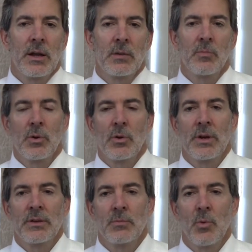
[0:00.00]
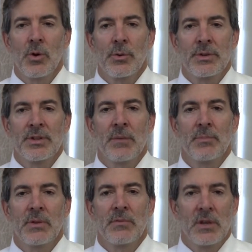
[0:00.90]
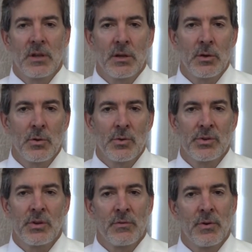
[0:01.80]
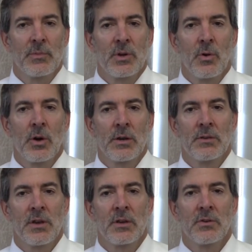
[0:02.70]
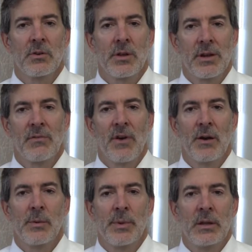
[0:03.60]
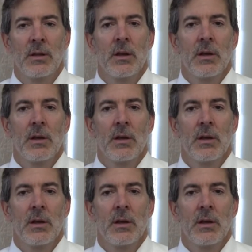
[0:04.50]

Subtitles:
an employee is more receptive to cues from the organizational environment